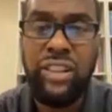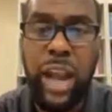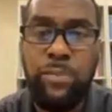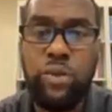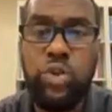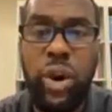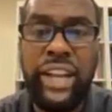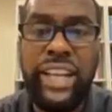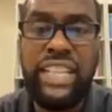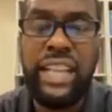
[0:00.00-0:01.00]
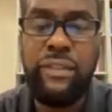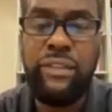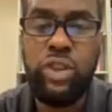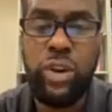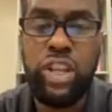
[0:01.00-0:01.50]
April 27th,
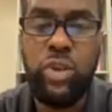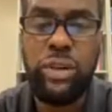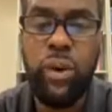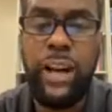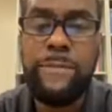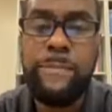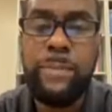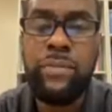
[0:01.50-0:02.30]
2021.